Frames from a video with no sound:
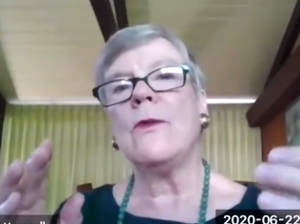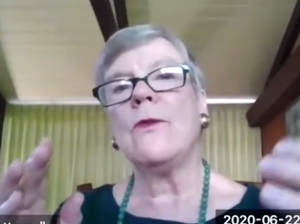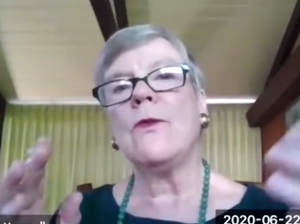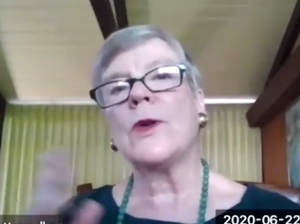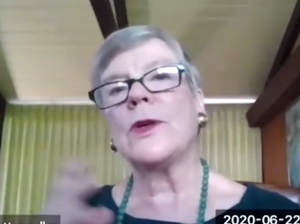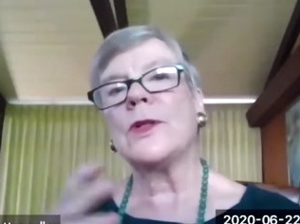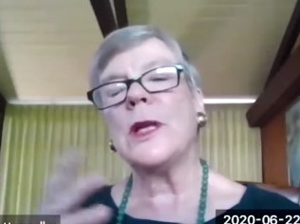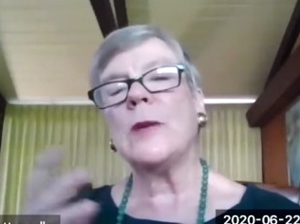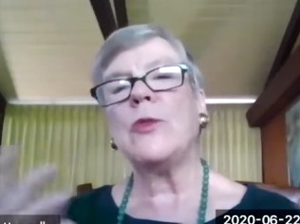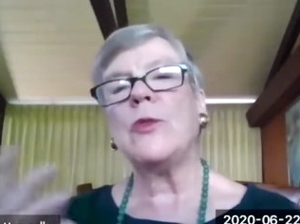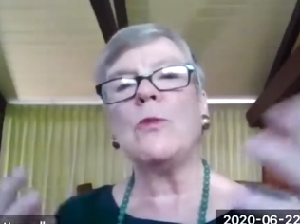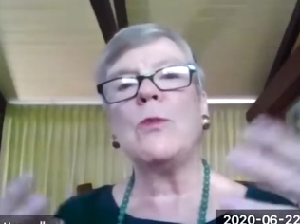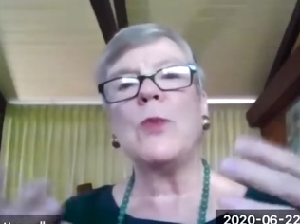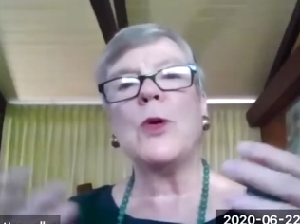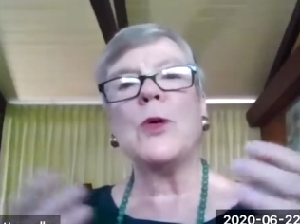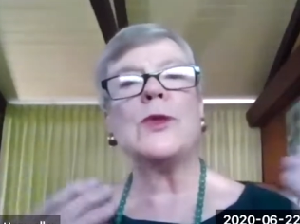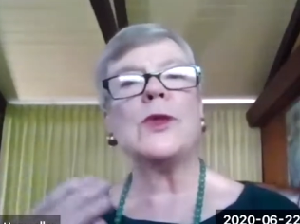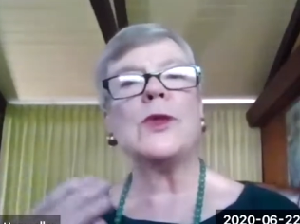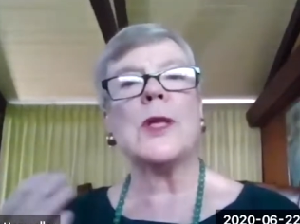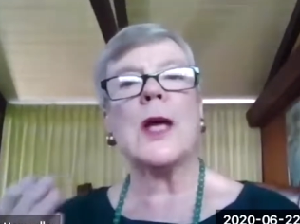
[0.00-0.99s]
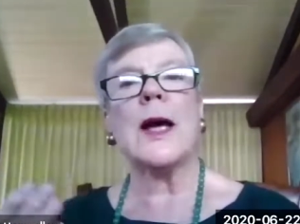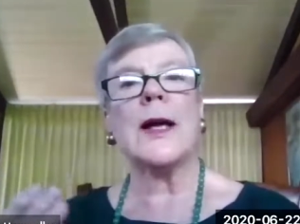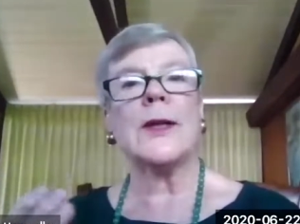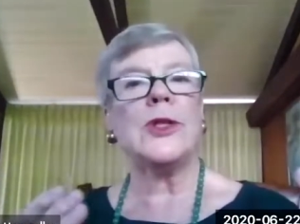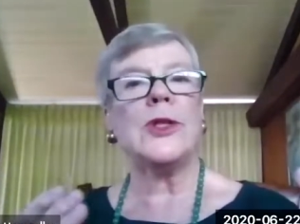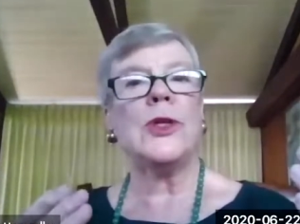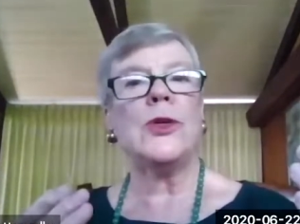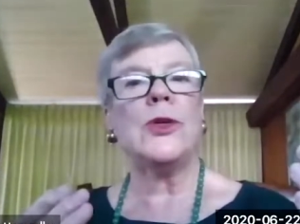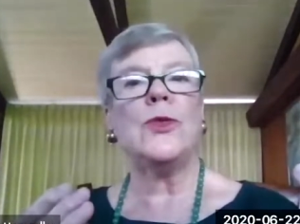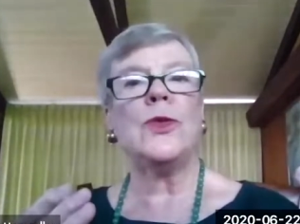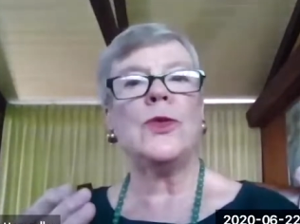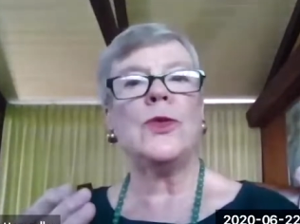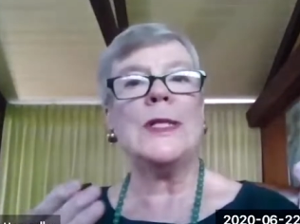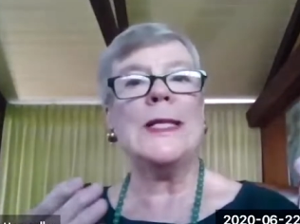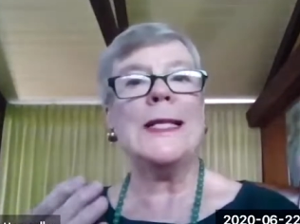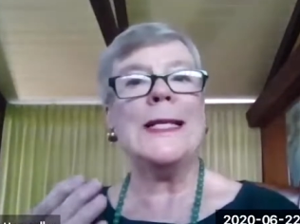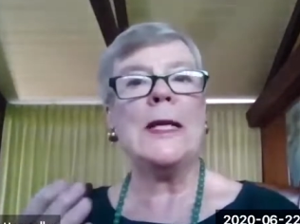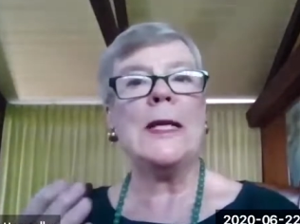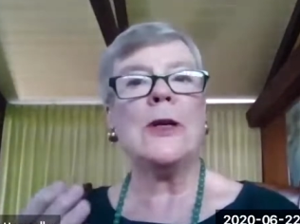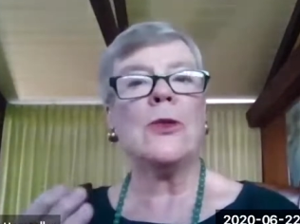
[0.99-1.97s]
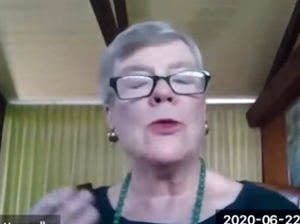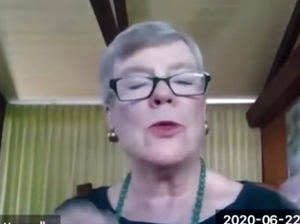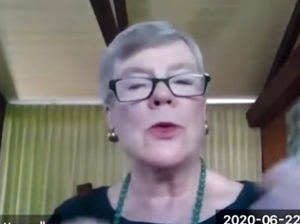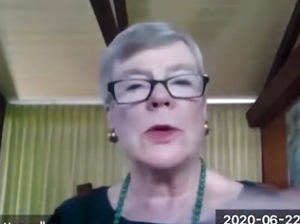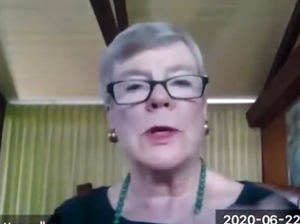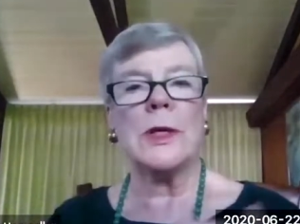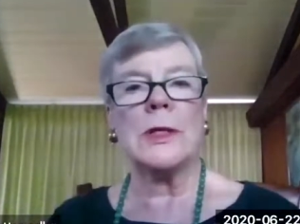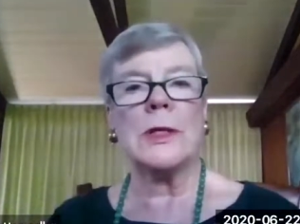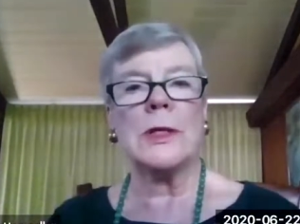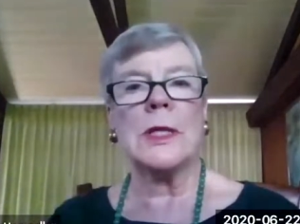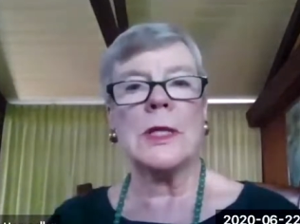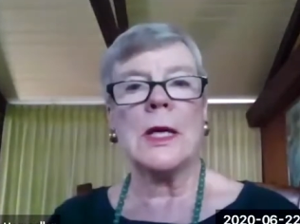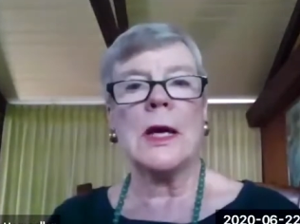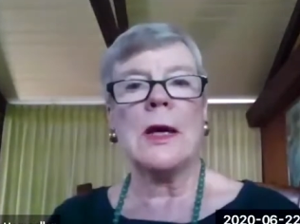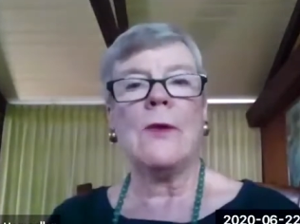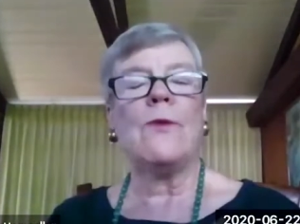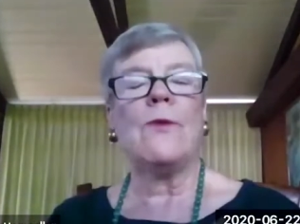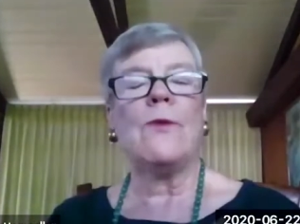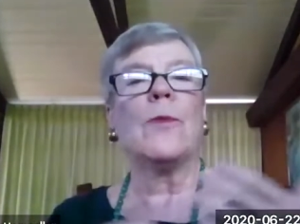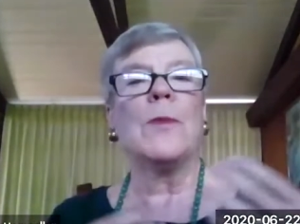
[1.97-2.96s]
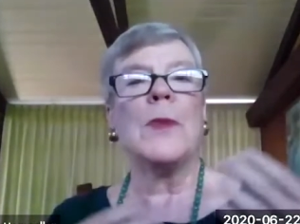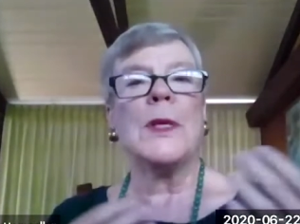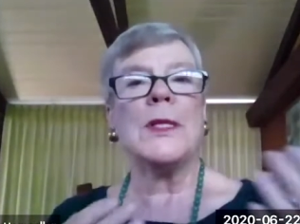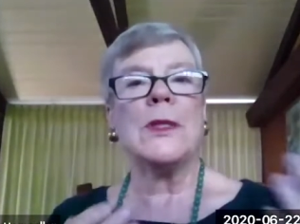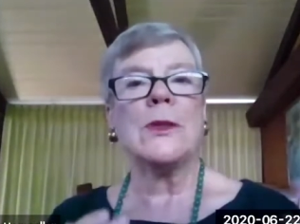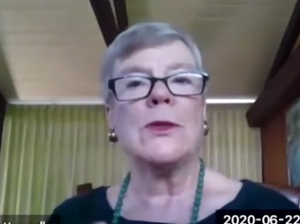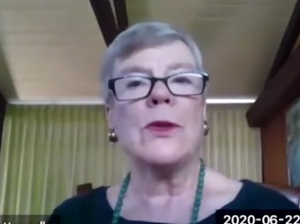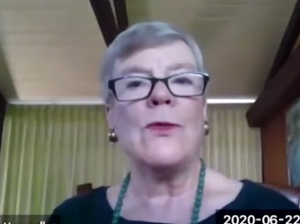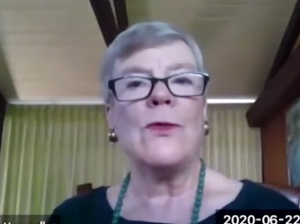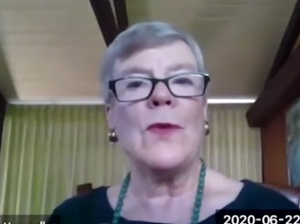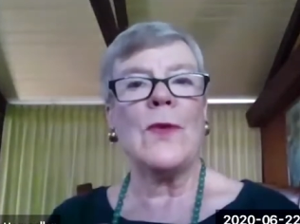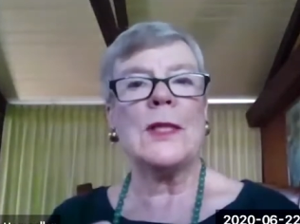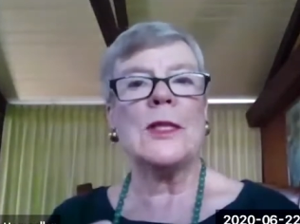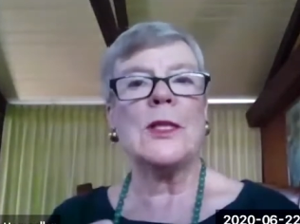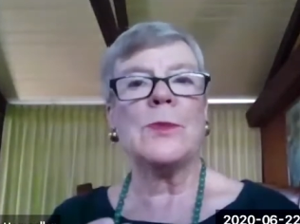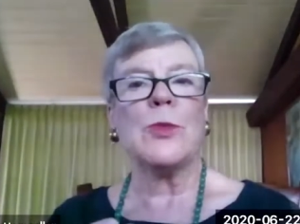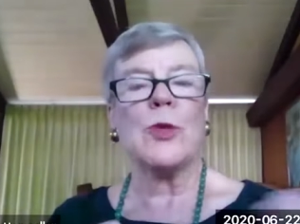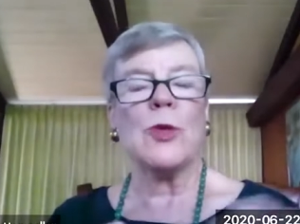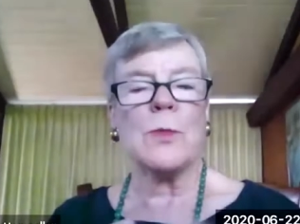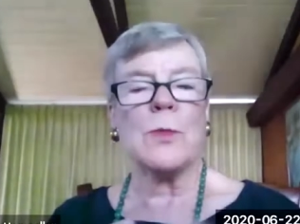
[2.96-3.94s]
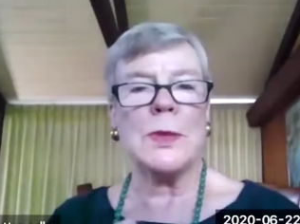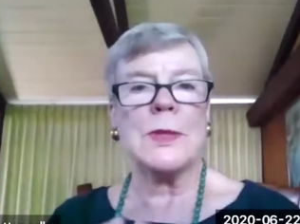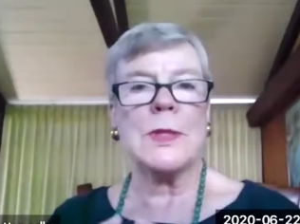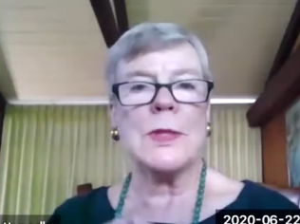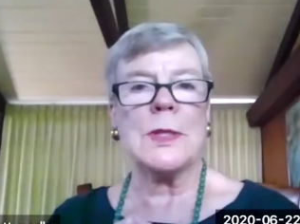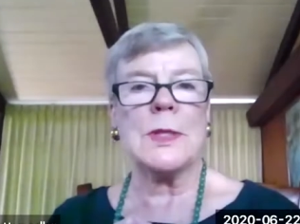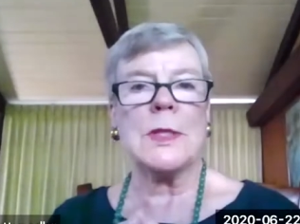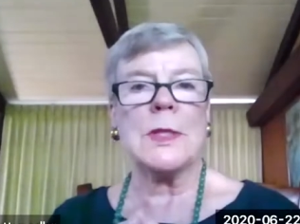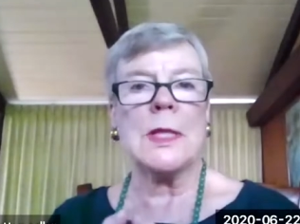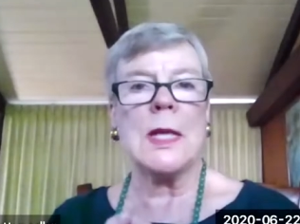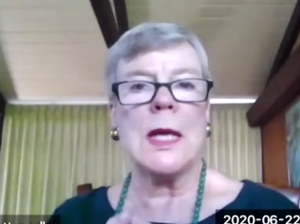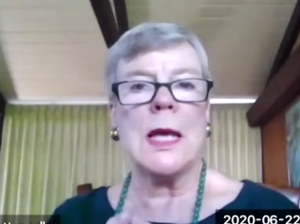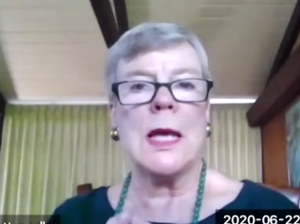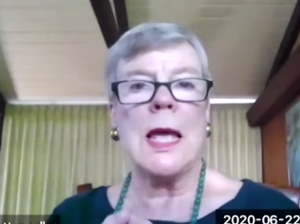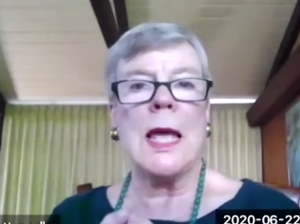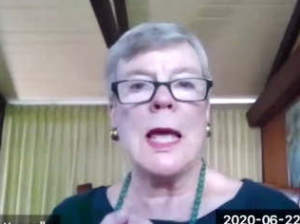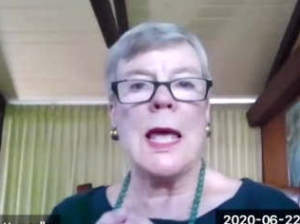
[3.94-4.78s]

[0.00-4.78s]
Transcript: For example, both sides use decoys for missile defense purposes.